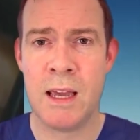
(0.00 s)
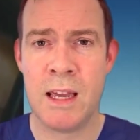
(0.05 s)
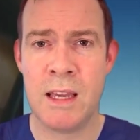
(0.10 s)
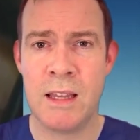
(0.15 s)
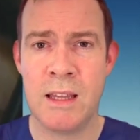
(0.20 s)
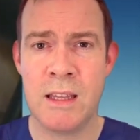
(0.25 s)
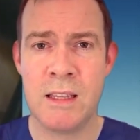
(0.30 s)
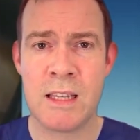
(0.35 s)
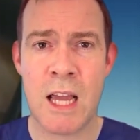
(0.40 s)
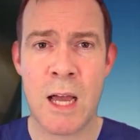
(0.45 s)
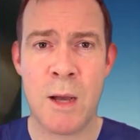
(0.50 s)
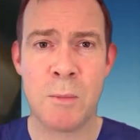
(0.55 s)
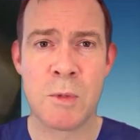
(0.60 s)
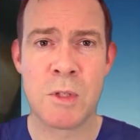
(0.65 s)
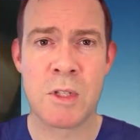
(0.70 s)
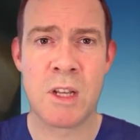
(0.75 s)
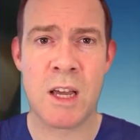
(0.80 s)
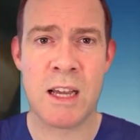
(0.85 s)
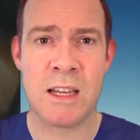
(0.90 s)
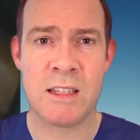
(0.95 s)
And this
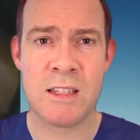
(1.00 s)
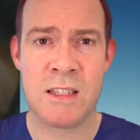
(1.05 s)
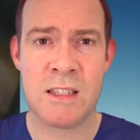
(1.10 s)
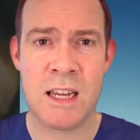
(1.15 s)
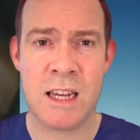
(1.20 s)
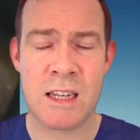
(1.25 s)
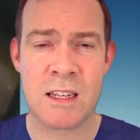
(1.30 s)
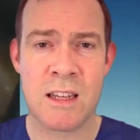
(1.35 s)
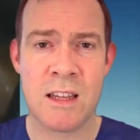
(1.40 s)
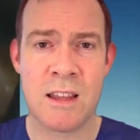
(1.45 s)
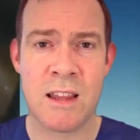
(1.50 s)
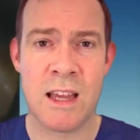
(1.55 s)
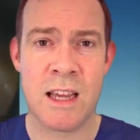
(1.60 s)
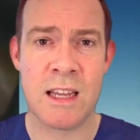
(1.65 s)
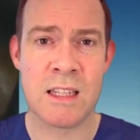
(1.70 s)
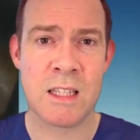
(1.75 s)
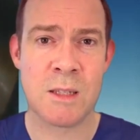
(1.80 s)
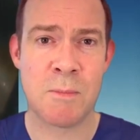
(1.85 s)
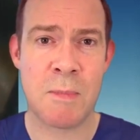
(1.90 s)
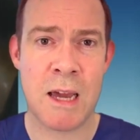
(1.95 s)
helps dissect
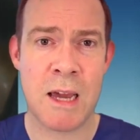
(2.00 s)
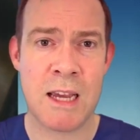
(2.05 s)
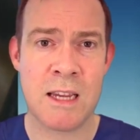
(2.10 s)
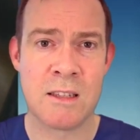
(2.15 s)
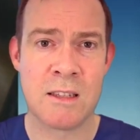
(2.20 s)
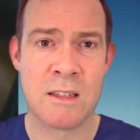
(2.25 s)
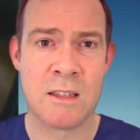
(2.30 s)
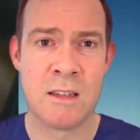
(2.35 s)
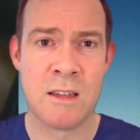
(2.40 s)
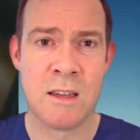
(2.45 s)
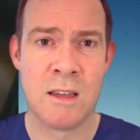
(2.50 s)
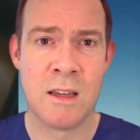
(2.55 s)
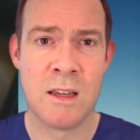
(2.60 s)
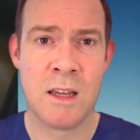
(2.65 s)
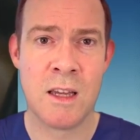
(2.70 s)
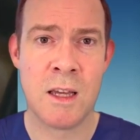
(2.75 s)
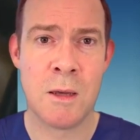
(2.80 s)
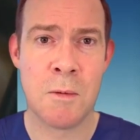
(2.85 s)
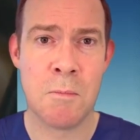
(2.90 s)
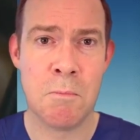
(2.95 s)
that space,
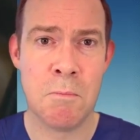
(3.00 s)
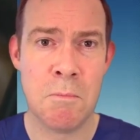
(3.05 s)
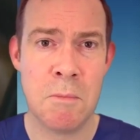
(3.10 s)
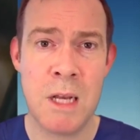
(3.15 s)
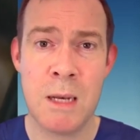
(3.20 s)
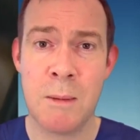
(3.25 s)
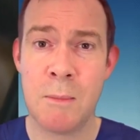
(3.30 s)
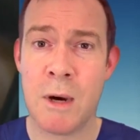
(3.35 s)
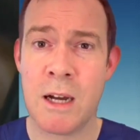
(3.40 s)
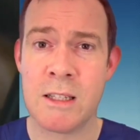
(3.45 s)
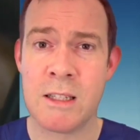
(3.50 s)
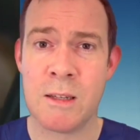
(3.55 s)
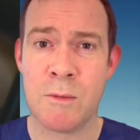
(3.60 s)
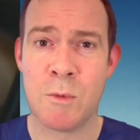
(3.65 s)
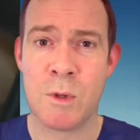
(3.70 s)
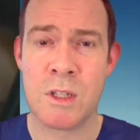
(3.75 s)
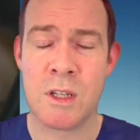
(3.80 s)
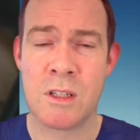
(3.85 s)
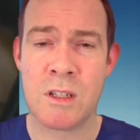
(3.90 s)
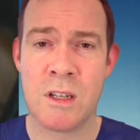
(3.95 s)
minimizing
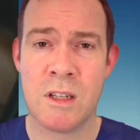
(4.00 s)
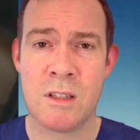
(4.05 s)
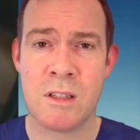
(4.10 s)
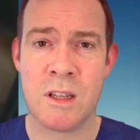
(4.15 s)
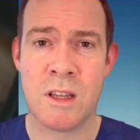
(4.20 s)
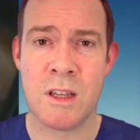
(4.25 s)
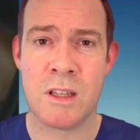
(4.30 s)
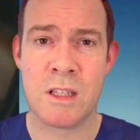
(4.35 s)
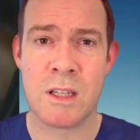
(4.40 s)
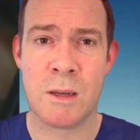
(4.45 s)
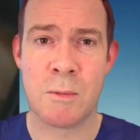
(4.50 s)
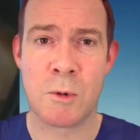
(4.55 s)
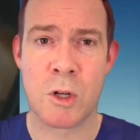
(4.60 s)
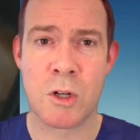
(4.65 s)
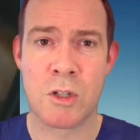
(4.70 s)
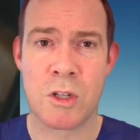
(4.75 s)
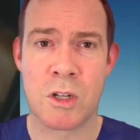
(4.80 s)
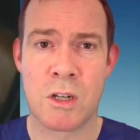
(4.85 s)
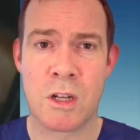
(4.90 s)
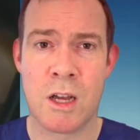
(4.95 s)
resistance in the
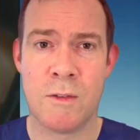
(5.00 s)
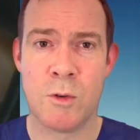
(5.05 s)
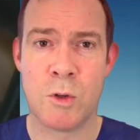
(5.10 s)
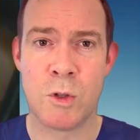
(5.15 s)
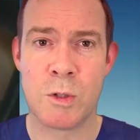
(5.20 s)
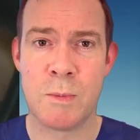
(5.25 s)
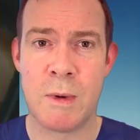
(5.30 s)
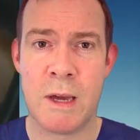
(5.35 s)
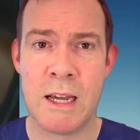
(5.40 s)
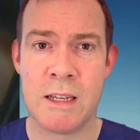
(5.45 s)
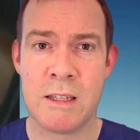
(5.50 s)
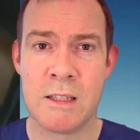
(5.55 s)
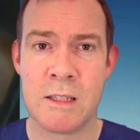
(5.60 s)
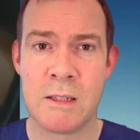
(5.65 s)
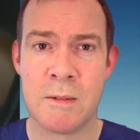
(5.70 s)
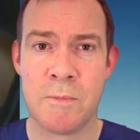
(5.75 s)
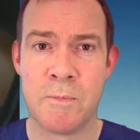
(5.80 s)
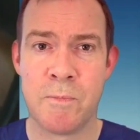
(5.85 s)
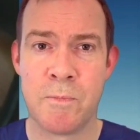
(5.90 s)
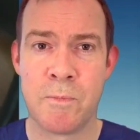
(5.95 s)
subconjunctival
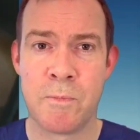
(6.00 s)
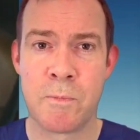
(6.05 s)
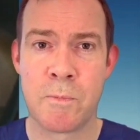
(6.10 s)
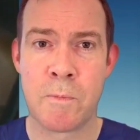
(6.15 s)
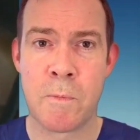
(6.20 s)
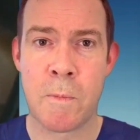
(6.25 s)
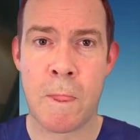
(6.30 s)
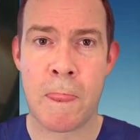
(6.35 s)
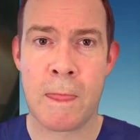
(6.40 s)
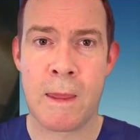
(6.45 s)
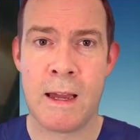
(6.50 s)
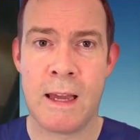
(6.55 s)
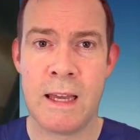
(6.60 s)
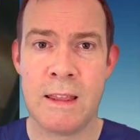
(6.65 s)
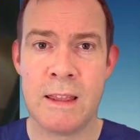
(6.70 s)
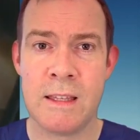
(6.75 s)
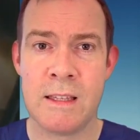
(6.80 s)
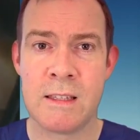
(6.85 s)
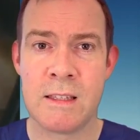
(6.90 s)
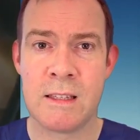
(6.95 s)
space.
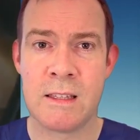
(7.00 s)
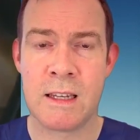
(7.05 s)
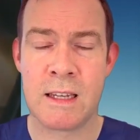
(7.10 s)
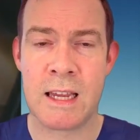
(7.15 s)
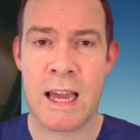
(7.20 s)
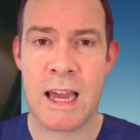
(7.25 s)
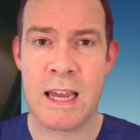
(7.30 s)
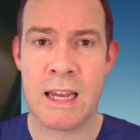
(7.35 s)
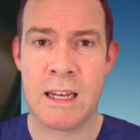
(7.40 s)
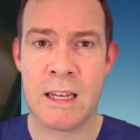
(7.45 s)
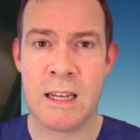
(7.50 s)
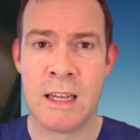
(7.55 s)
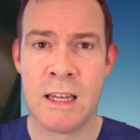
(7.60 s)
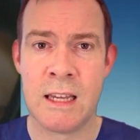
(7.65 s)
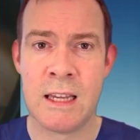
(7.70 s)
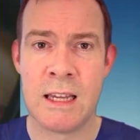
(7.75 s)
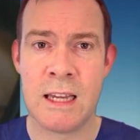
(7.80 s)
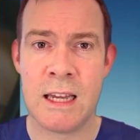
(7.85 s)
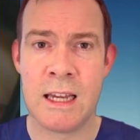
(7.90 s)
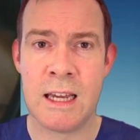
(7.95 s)
And this, again,
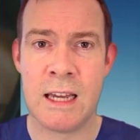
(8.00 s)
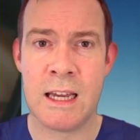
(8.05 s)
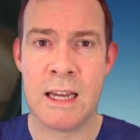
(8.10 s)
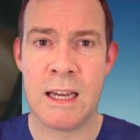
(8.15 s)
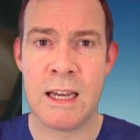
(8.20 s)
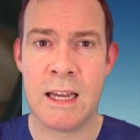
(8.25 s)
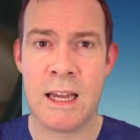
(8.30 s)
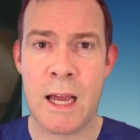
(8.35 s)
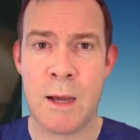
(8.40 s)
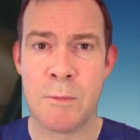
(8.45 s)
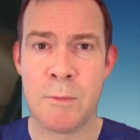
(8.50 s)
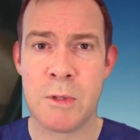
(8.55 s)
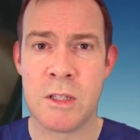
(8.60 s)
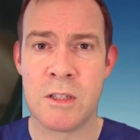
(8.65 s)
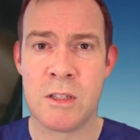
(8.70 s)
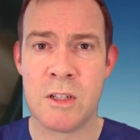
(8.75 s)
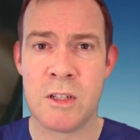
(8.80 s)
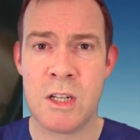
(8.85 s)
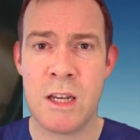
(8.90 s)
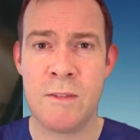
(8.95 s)
helps
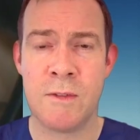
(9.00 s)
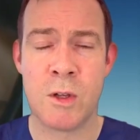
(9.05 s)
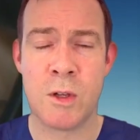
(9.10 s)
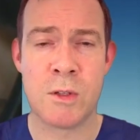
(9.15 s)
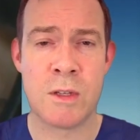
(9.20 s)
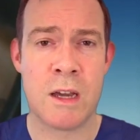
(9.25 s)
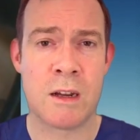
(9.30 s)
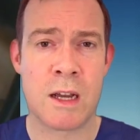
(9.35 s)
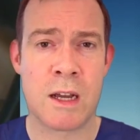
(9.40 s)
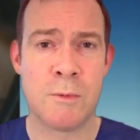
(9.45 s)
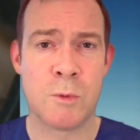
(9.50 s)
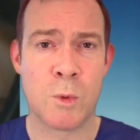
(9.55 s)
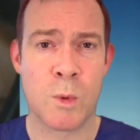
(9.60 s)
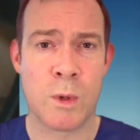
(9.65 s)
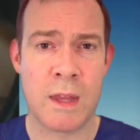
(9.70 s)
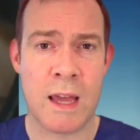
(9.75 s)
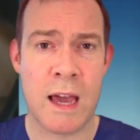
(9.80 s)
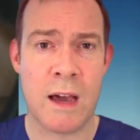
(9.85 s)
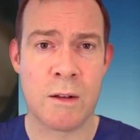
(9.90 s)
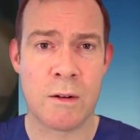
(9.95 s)
us achieve those outcomes
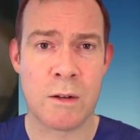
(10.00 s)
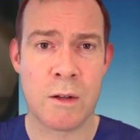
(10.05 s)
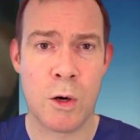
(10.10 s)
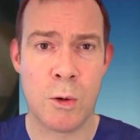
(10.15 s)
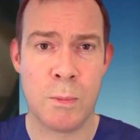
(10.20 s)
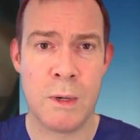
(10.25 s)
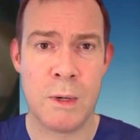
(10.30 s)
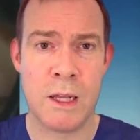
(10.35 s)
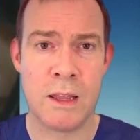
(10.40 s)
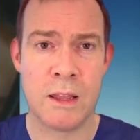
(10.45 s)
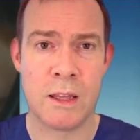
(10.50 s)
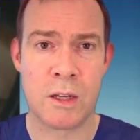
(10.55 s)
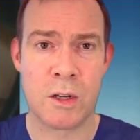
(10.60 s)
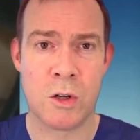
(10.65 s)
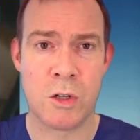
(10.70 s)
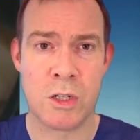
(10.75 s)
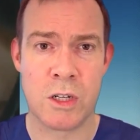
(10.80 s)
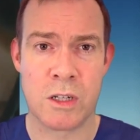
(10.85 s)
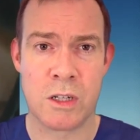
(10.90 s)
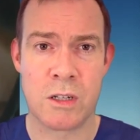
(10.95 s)
without opening the
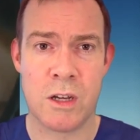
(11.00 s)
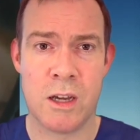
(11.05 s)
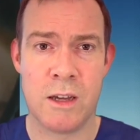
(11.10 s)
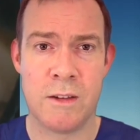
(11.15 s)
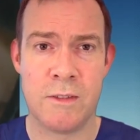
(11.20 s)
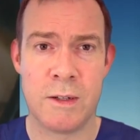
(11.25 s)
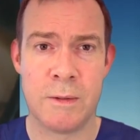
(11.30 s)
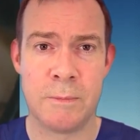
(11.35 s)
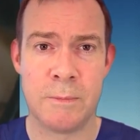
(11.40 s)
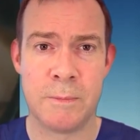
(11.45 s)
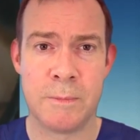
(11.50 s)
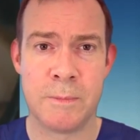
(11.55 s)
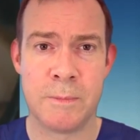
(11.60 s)
conjunctiva.